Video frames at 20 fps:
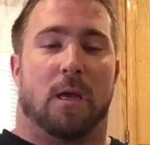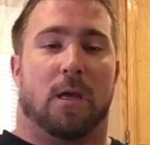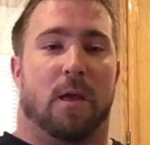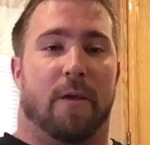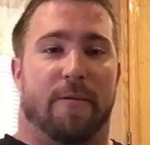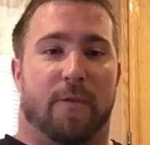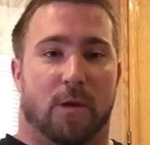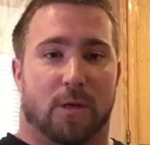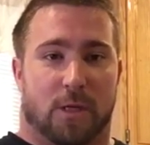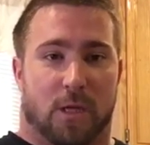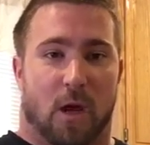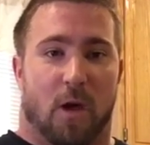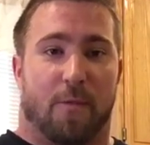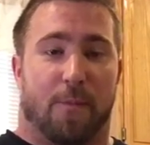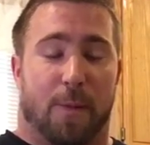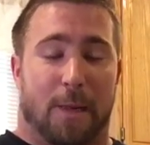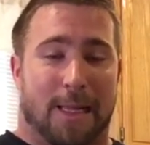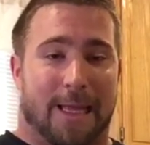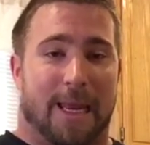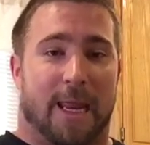give
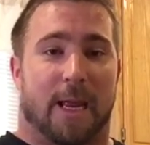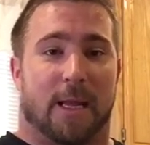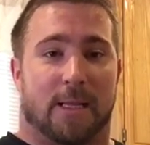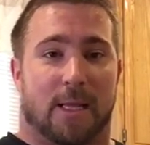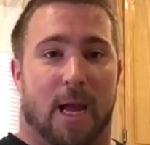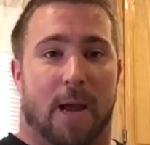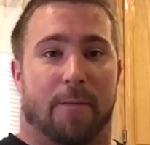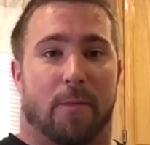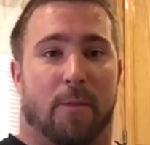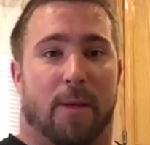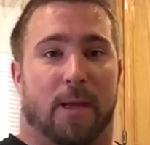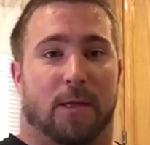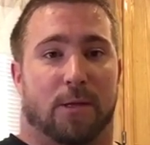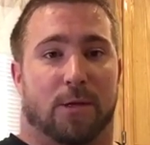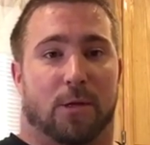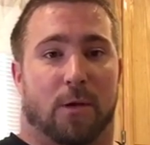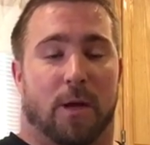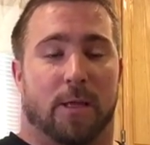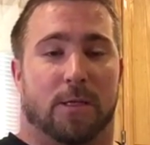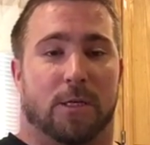yourself plenty of time to make the
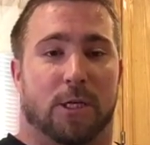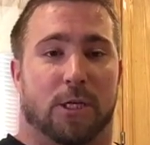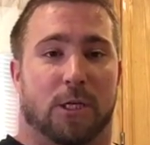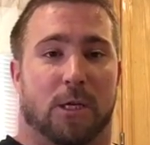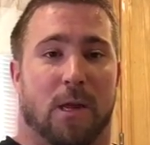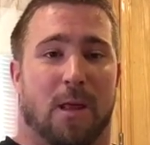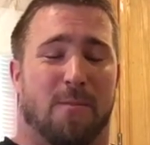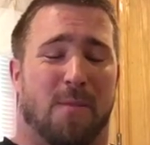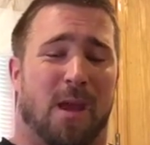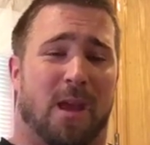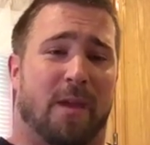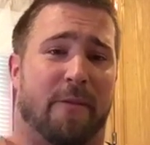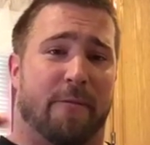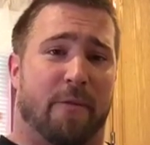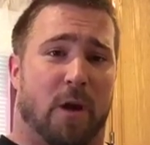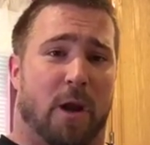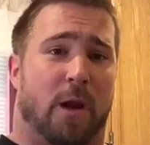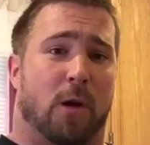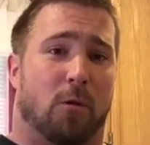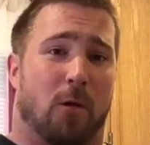transition and make it
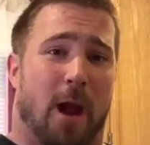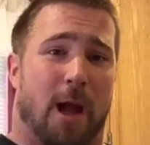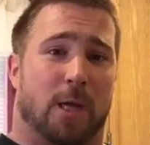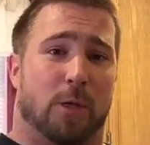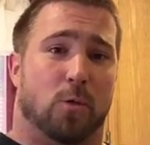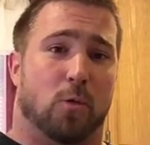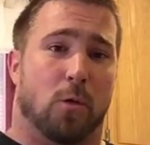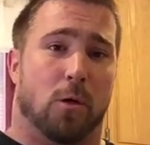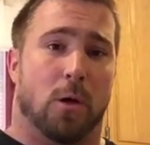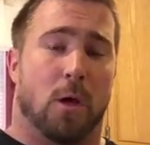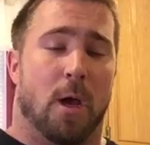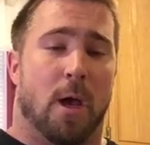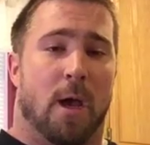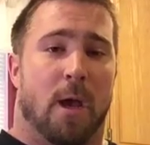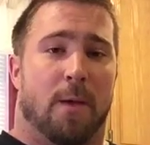very gradual.